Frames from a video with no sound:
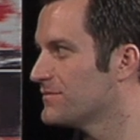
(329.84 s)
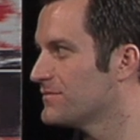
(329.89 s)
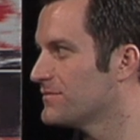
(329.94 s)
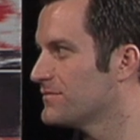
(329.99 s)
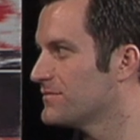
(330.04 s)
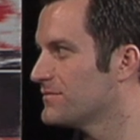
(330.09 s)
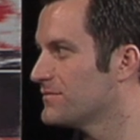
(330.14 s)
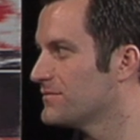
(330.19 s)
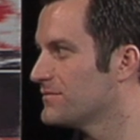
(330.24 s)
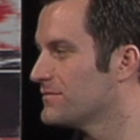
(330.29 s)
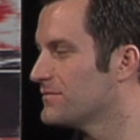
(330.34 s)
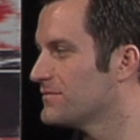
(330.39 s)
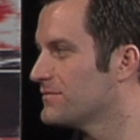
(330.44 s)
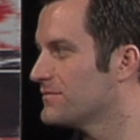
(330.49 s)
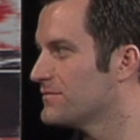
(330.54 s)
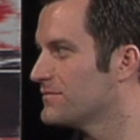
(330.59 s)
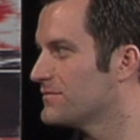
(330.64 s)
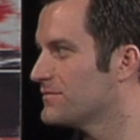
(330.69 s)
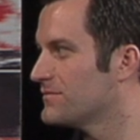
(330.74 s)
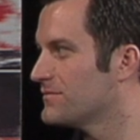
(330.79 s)

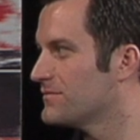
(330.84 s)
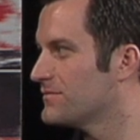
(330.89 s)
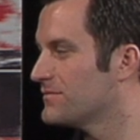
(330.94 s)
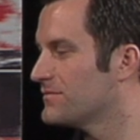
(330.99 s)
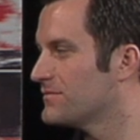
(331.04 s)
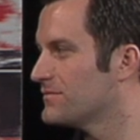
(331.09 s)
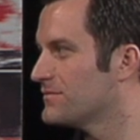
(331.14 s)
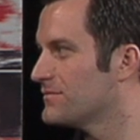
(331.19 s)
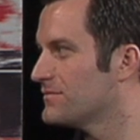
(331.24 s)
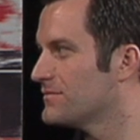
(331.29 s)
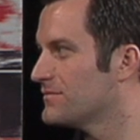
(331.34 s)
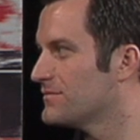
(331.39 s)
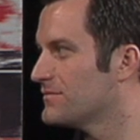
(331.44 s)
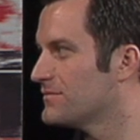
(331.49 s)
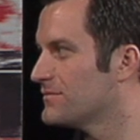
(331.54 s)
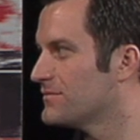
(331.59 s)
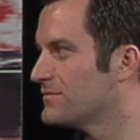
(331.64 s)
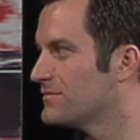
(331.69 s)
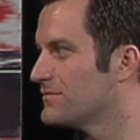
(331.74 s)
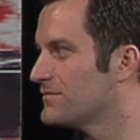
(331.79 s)

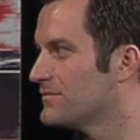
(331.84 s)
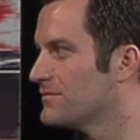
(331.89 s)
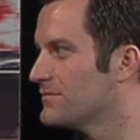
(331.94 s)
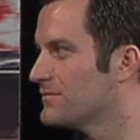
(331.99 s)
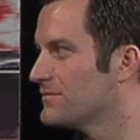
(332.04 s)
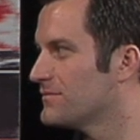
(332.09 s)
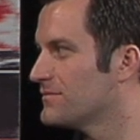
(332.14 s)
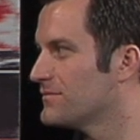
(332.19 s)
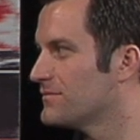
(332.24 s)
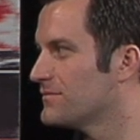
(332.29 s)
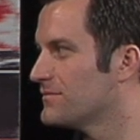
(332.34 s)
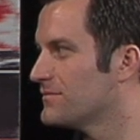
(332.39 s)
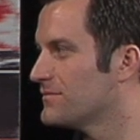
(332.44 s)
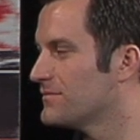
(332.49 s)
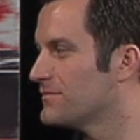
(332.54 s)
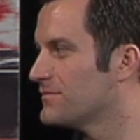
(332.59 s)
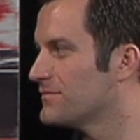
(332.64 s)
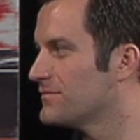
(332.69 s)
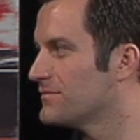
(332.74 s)
This person isn't speaking.